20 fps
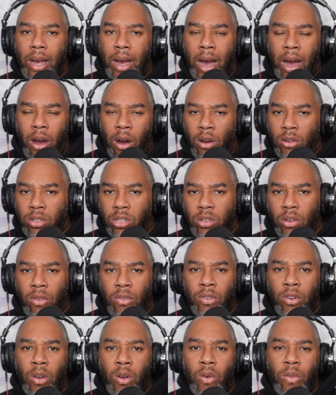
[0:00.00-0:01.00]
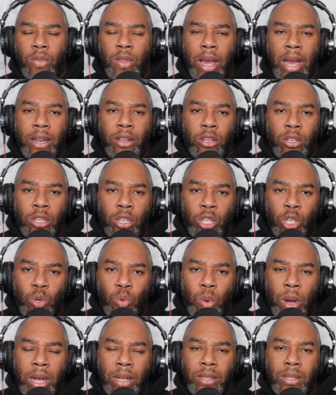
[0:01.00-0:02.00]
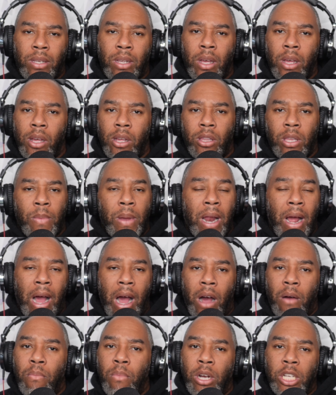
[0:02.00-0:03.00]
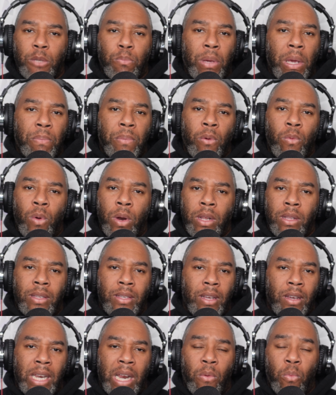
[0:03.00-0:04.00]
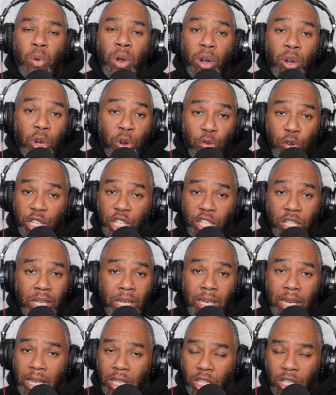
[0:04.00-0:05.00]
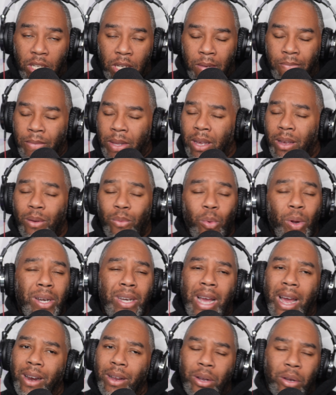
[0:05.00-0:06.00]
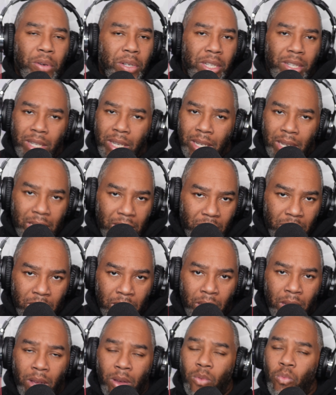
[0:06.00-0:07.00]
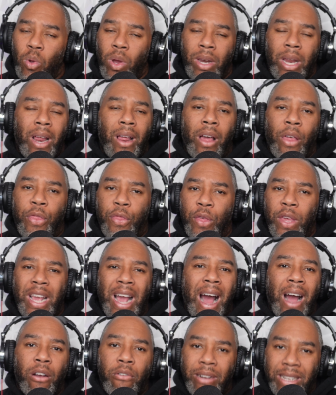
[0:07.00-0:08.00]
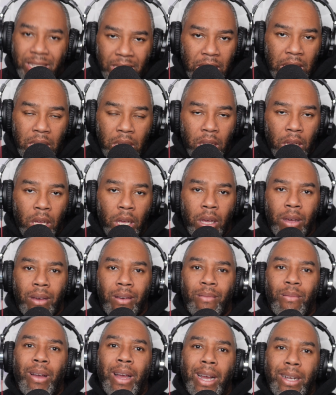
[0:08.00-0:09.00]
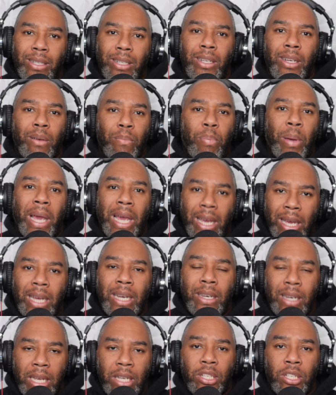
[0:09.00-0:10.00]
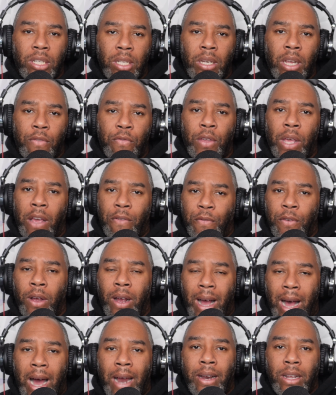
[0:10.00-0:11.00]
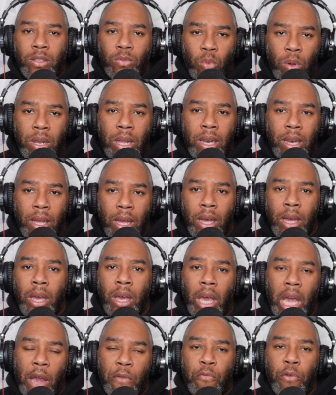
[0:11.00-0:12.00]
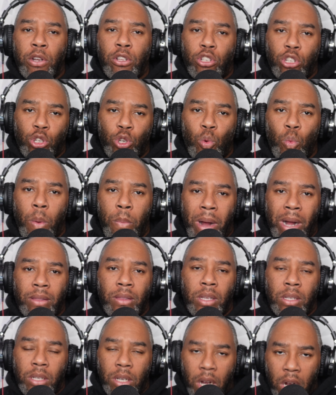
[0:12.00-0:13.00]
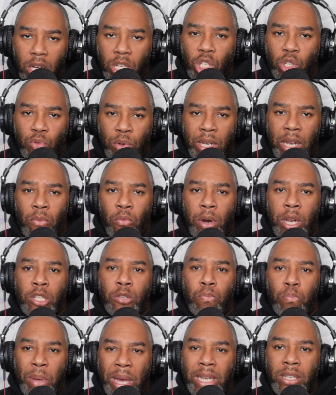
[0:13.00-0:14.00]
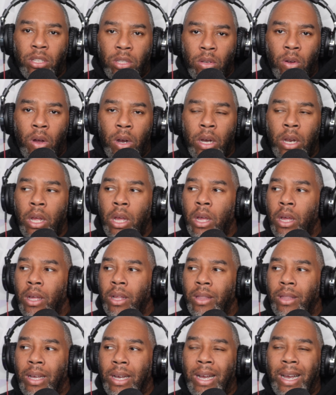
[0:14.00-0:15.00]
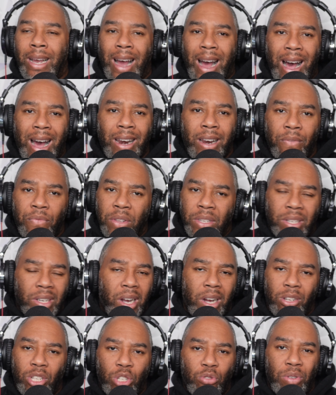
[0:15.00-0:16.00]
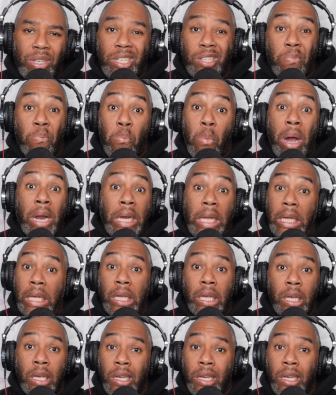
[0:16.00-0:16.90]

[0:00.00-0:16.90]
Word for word: I also know that the U.S., no matter how much people want to tell you that we're a Christian nation, we're not a Christian nation. We're not a theocracy. We're actually a pagan nation. If you're honest with it, if we're true about this country and what it's based on, the God of this country is money.